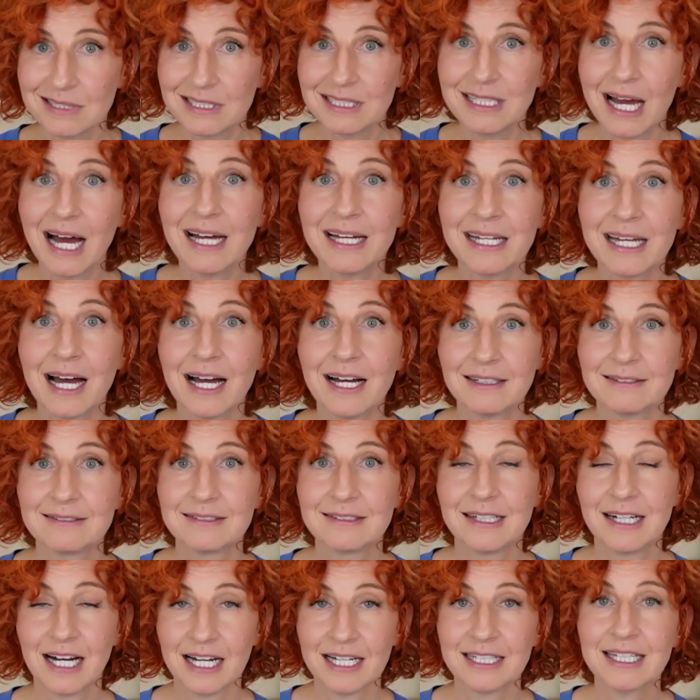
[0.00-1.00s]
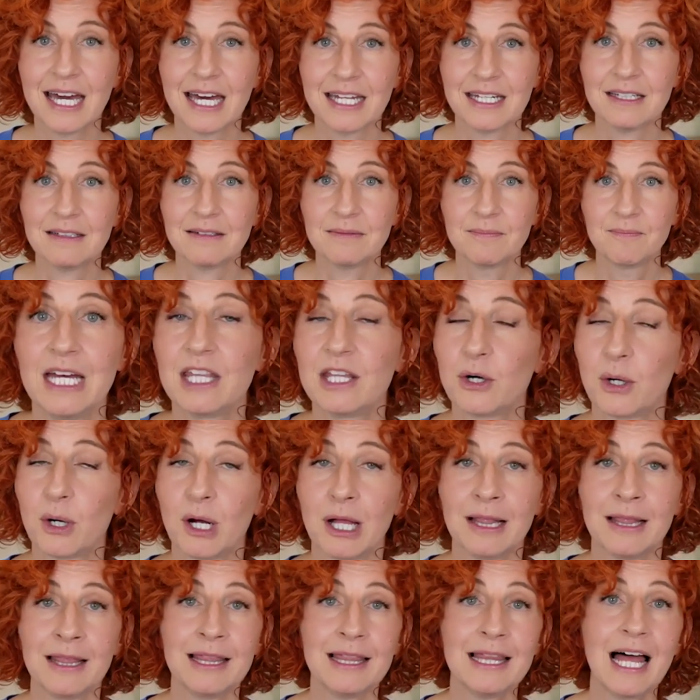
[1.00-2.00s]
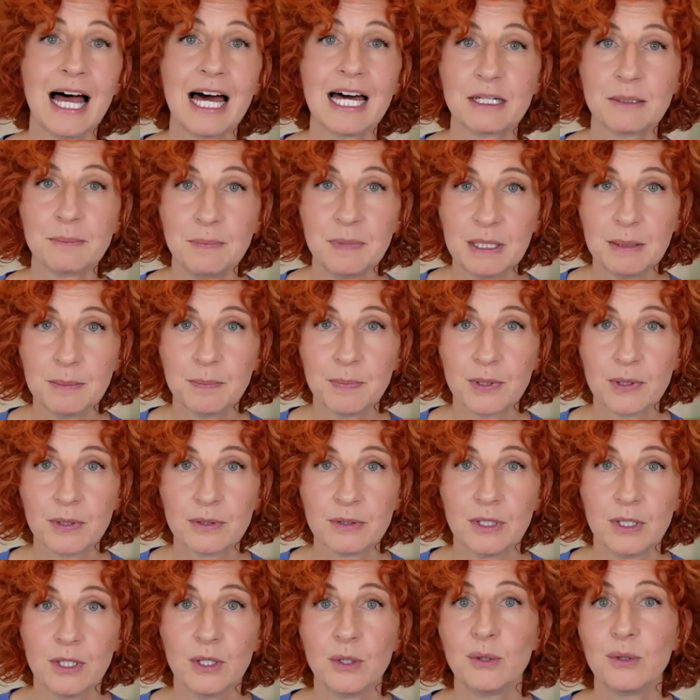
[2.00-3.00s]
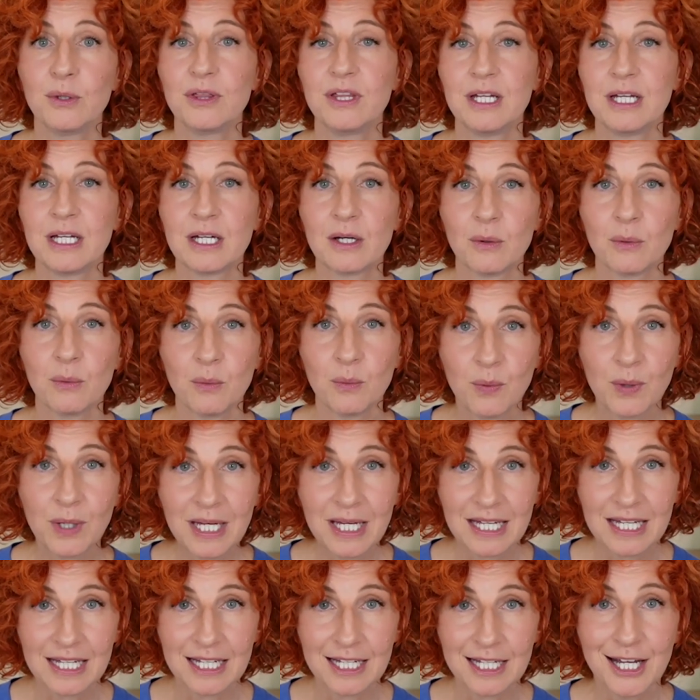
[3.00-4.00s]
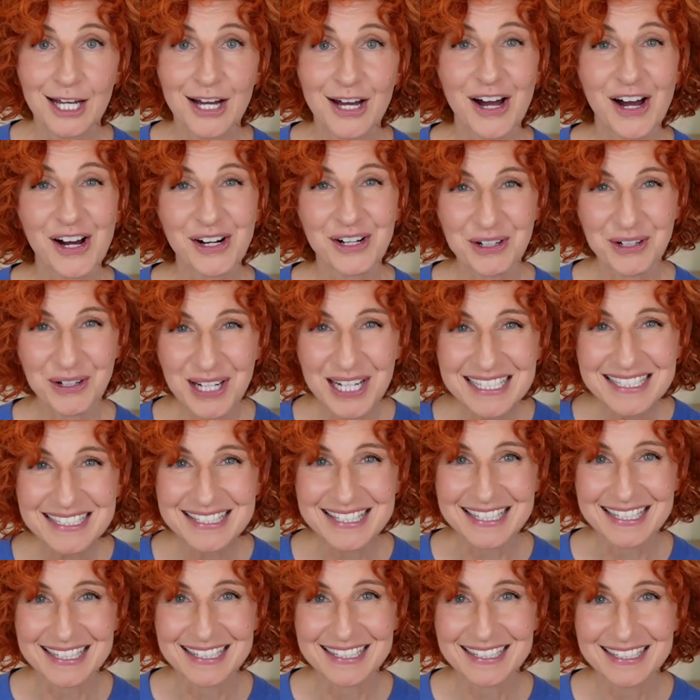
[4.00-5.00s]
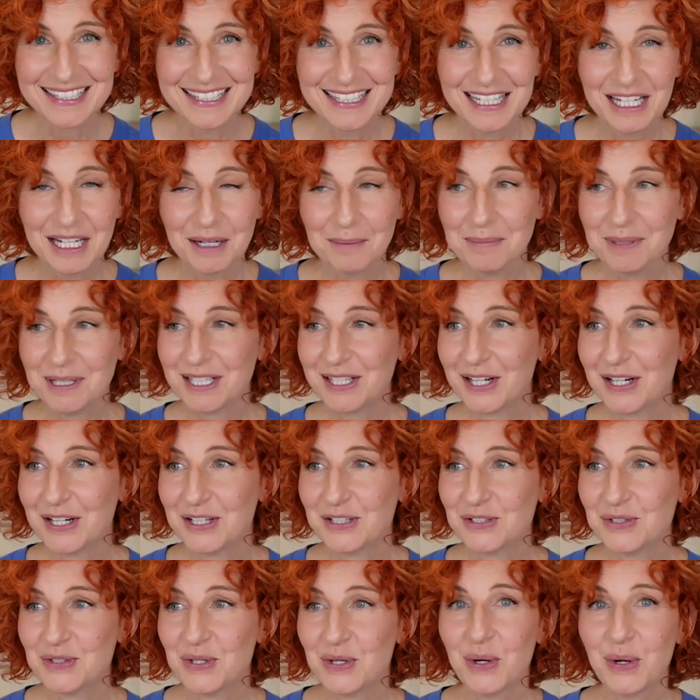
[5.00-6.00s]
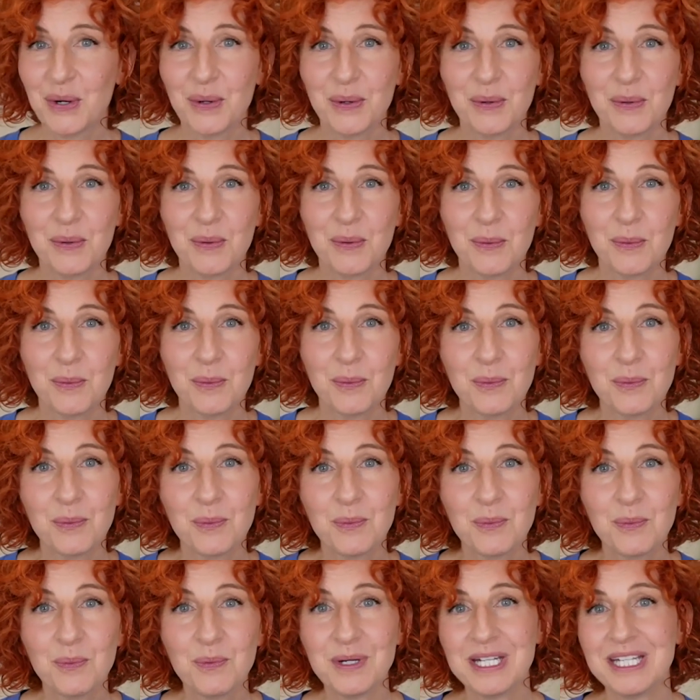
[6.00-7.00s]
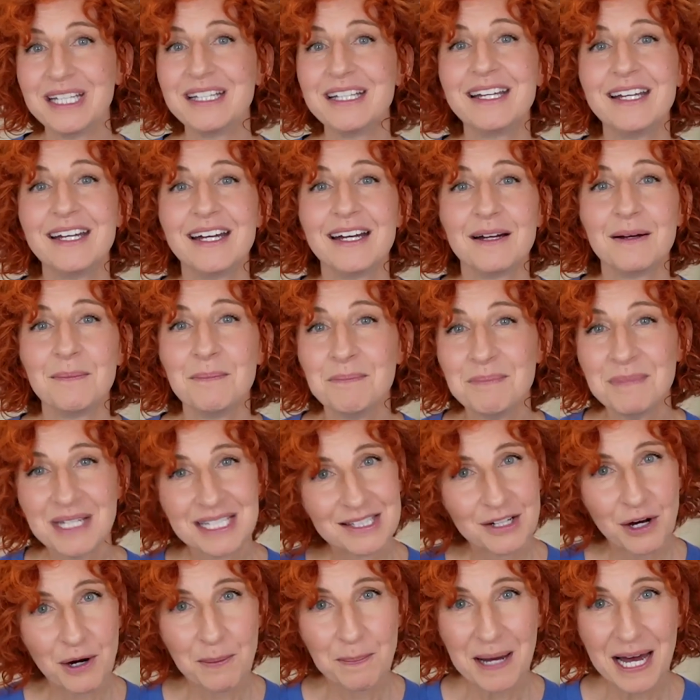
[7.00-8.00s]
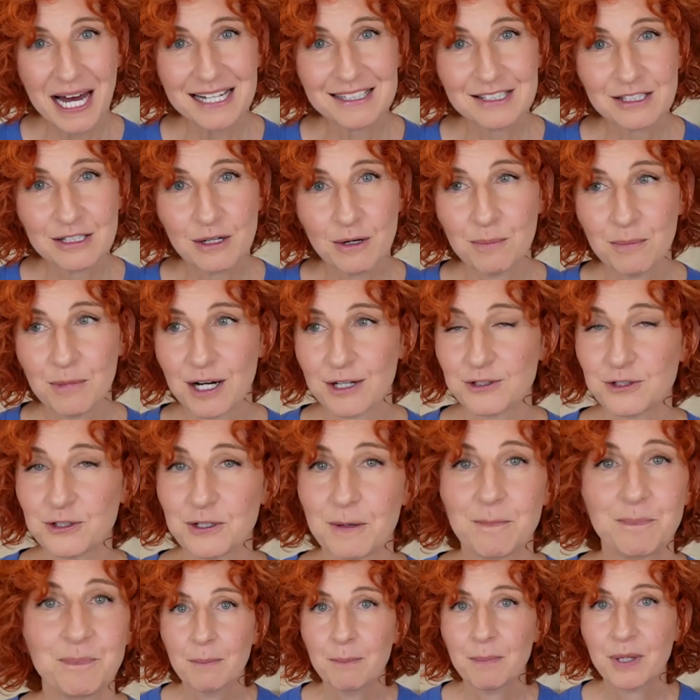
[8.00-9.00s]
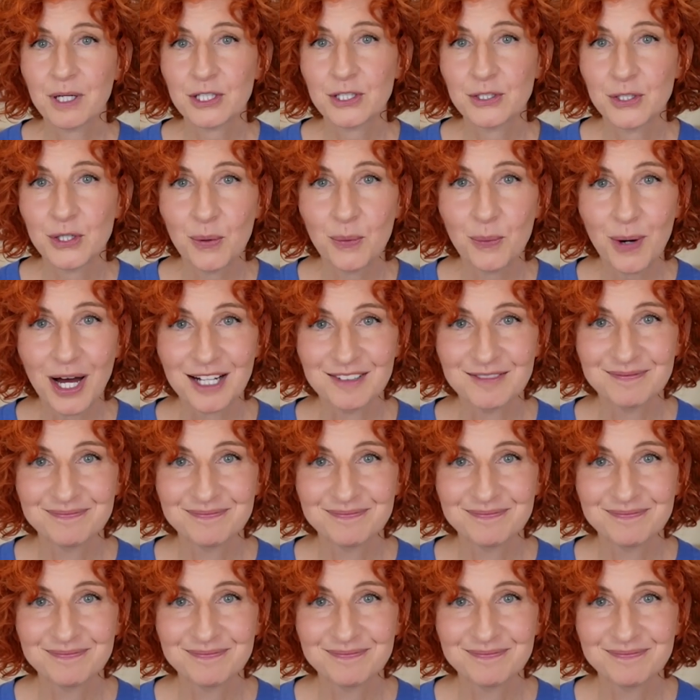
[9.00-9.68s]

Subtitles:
Yeah, I get it. There are a lot of people who think we are crazy because we miss our pet so much. But you know what?